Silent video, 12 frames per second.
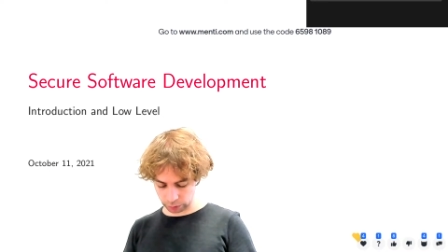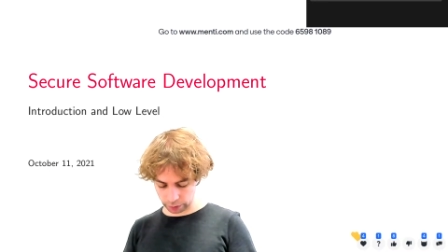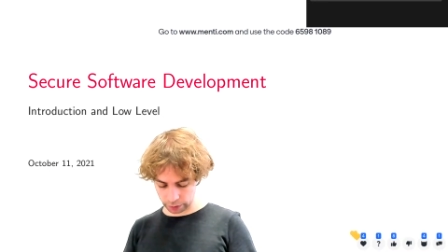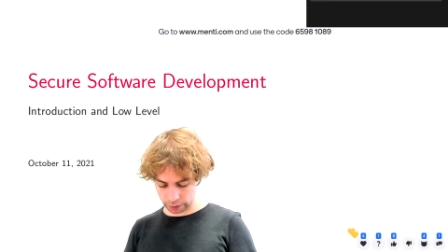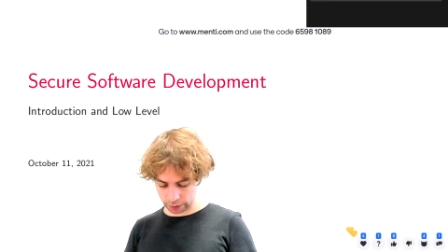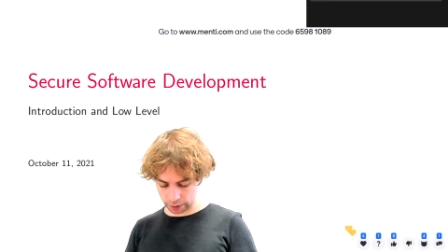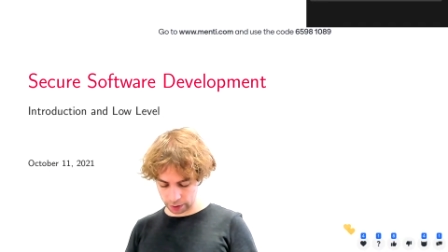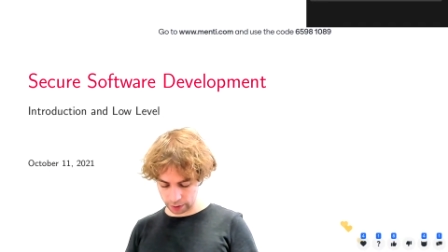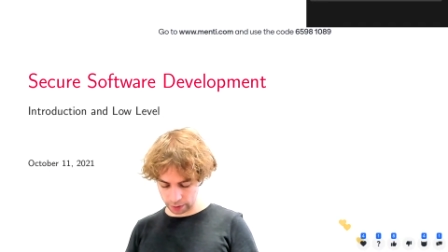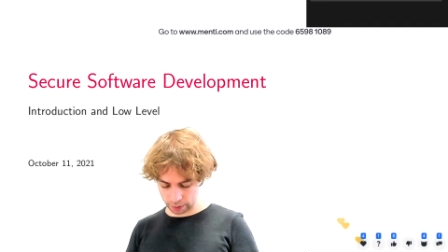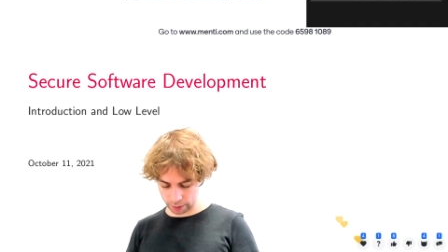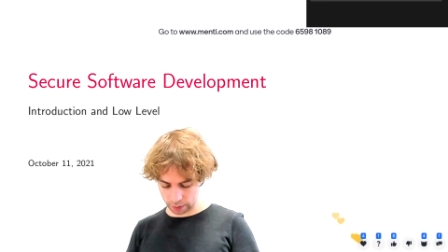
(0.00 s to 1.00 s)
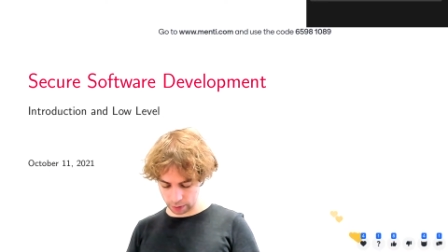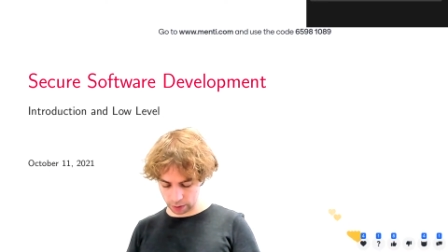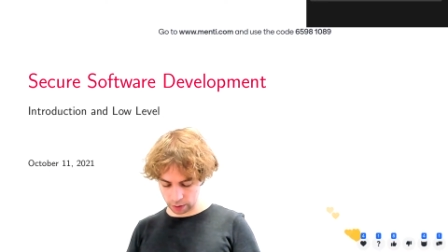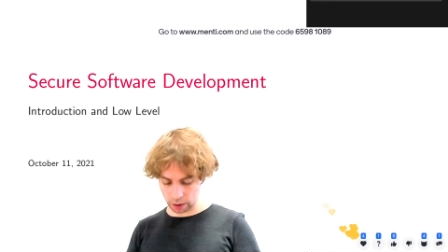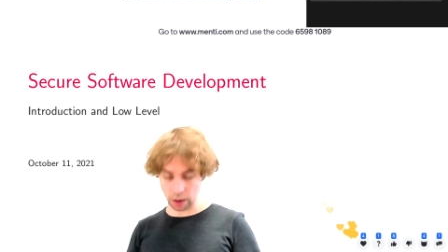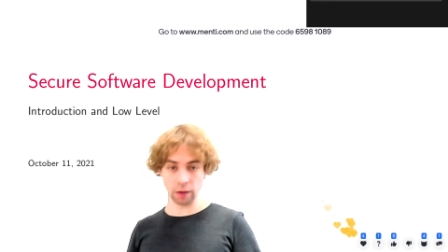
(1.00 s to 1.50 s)
Okay.
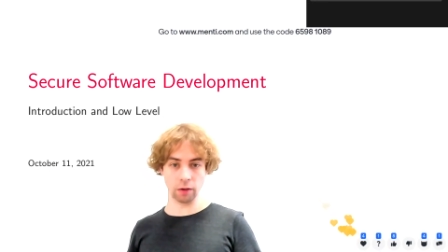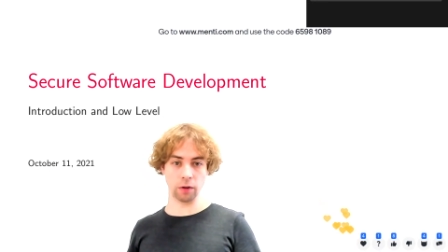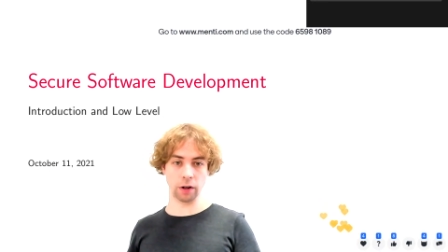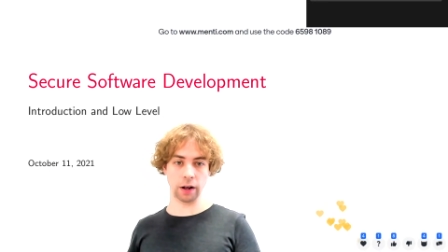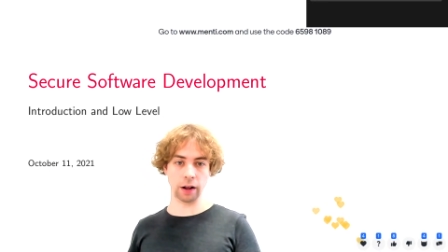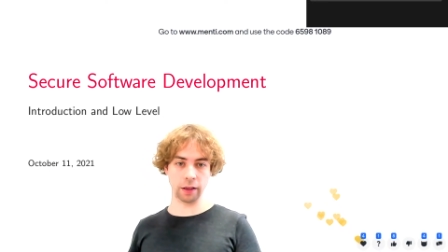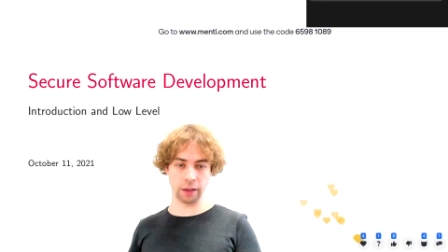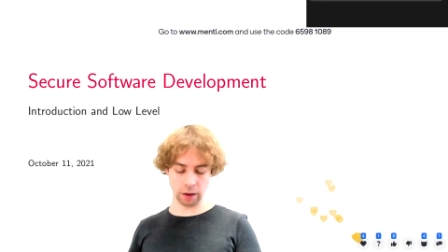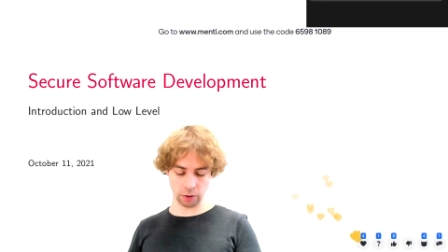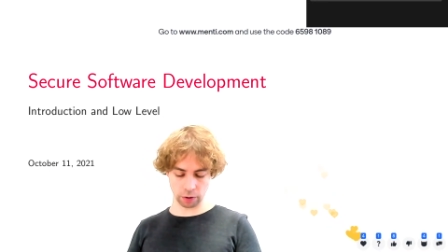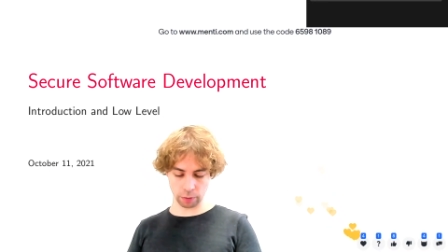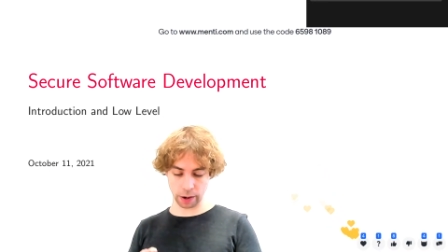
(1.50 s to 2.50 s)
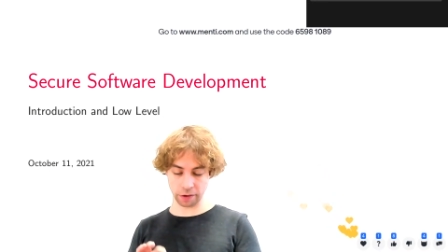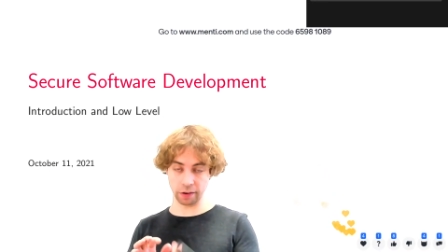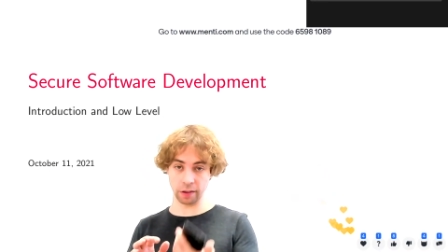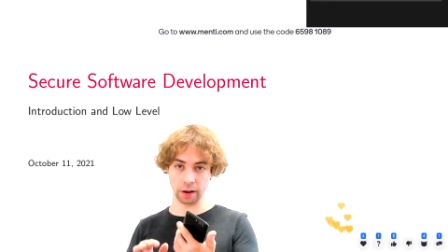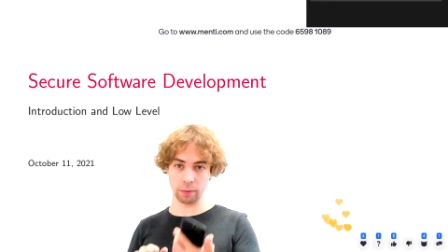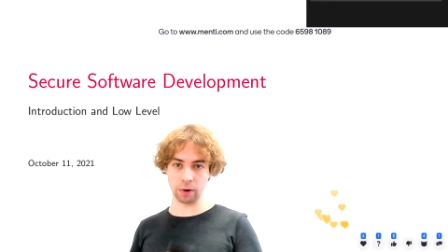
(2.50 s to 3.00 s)
So that I see your
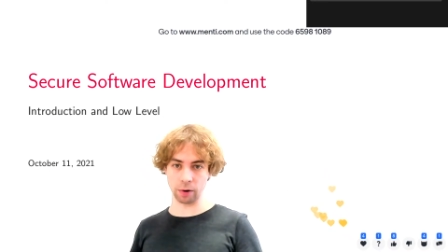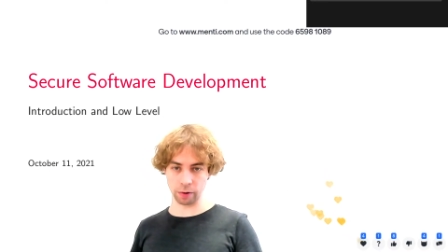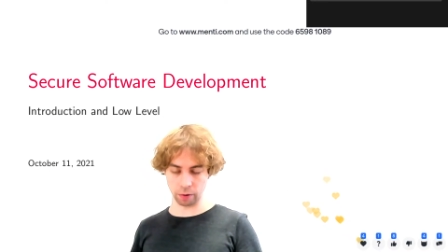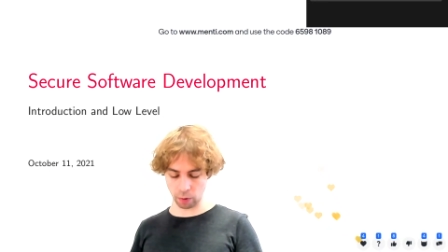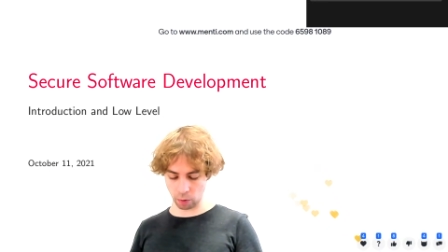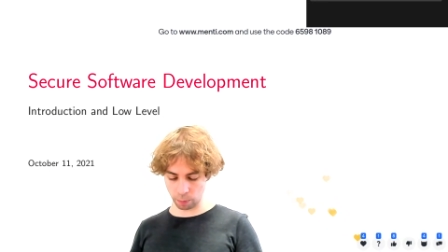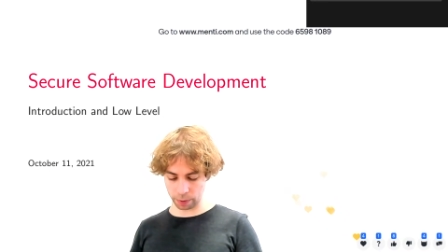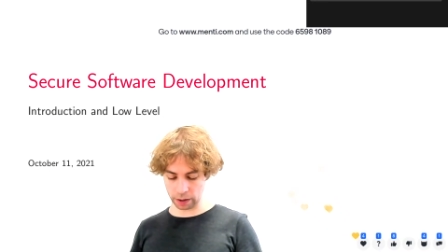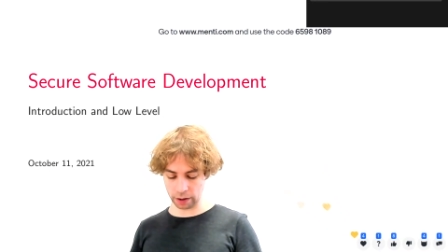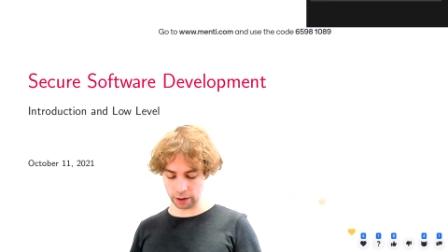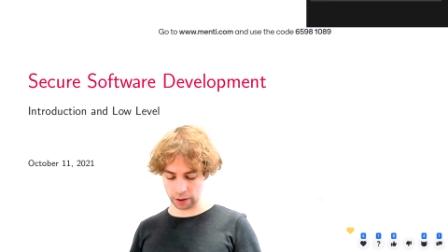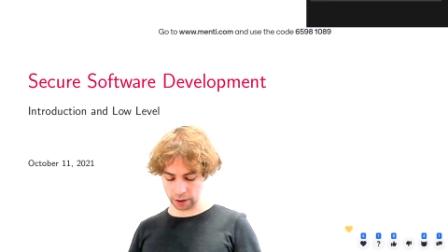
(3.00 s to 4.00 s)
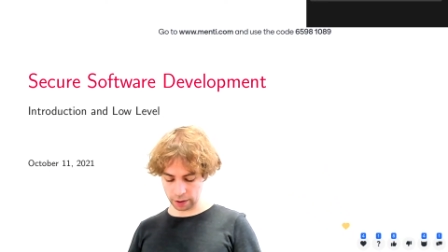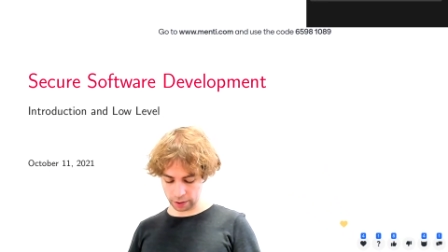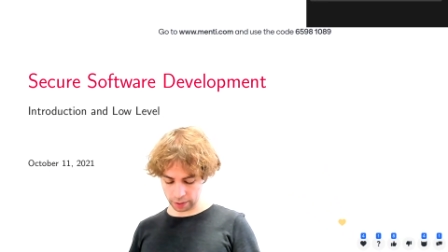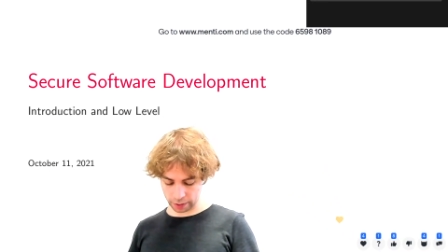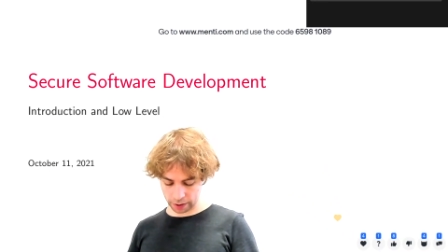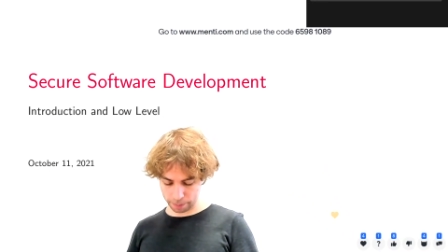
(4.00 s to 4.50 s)
questions, I will also open the
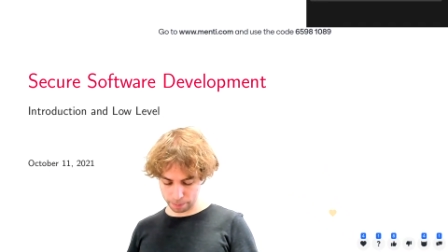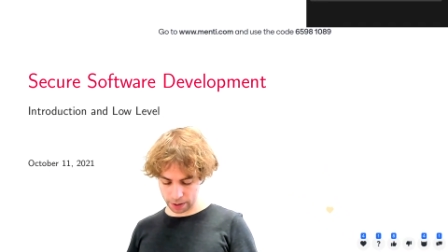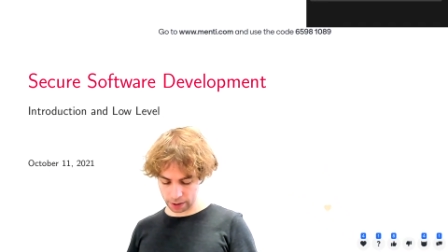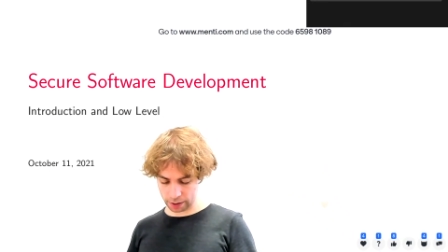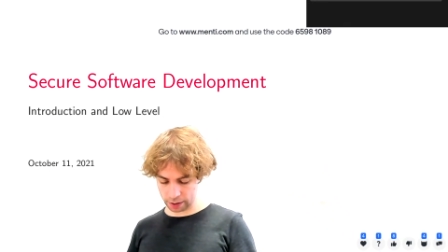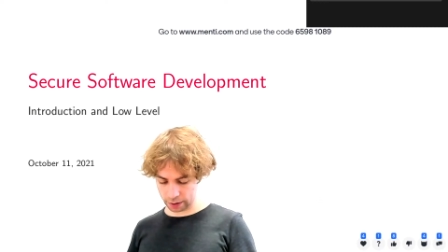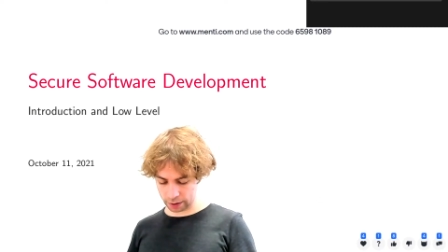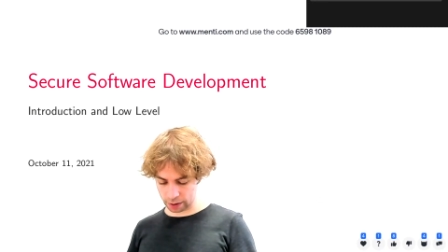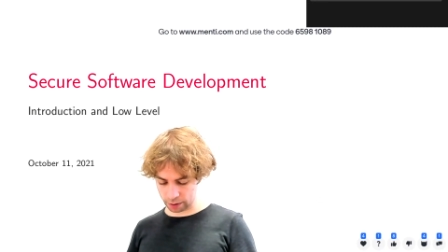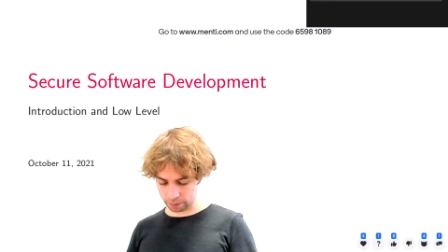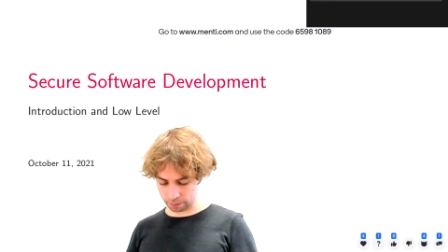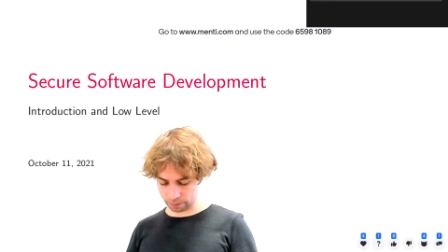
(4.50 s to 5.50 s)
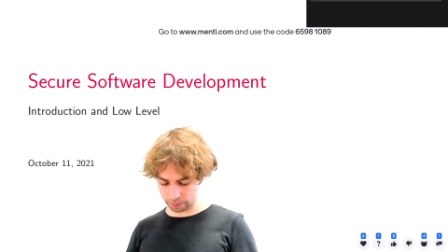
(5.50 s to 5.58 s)
same Menti again.